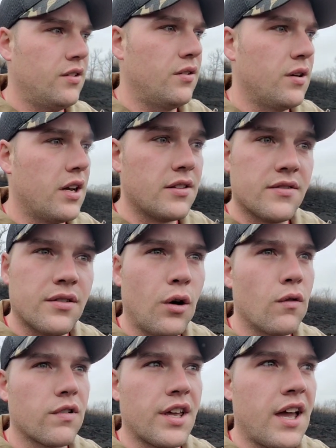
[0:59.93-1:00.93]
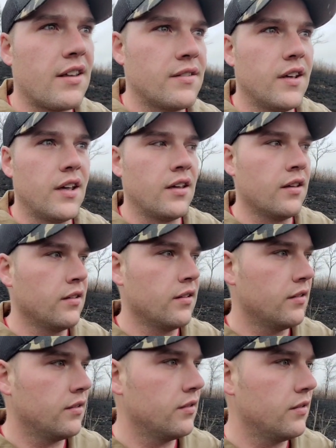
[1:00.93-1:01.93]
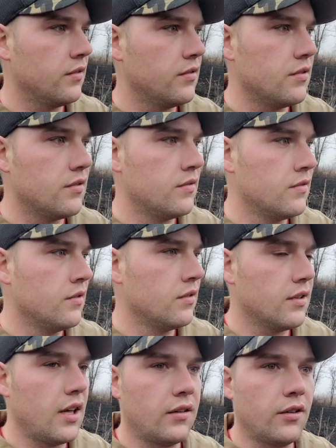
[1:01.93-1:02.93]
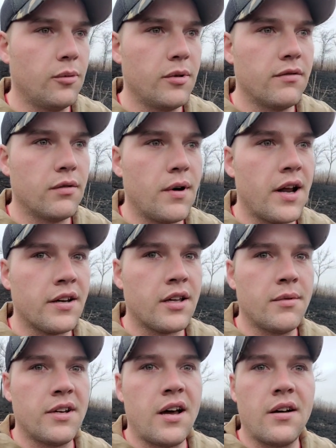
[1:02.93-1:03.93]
And it's overcast day. Got a little bit of a rain coming down.